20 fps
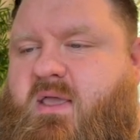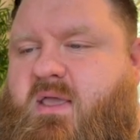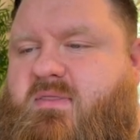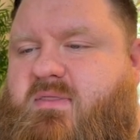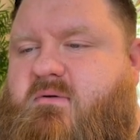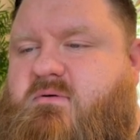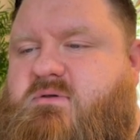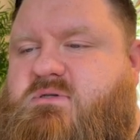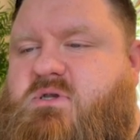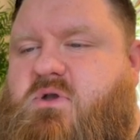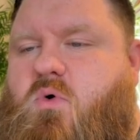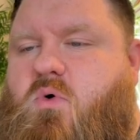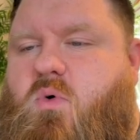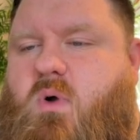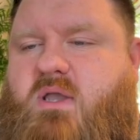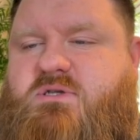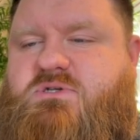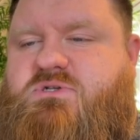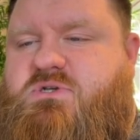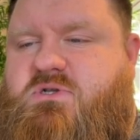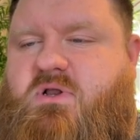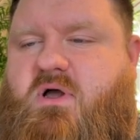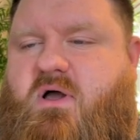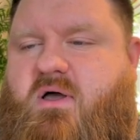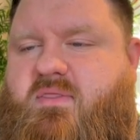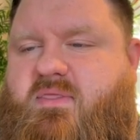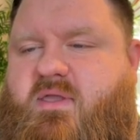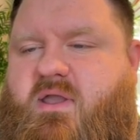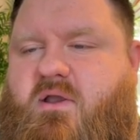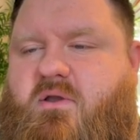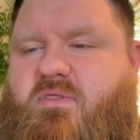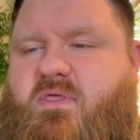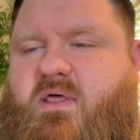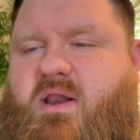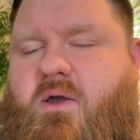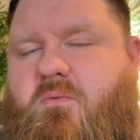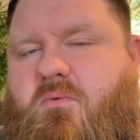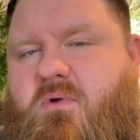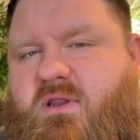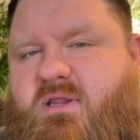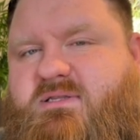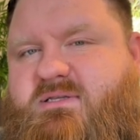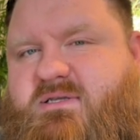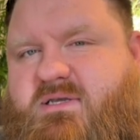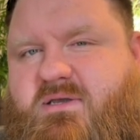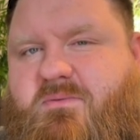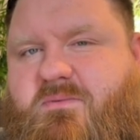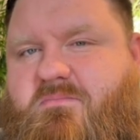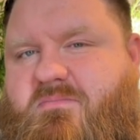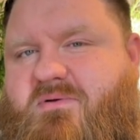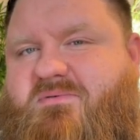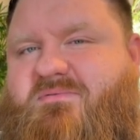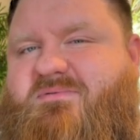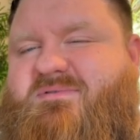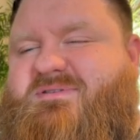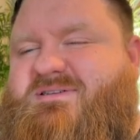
There was a question on there that I wanted to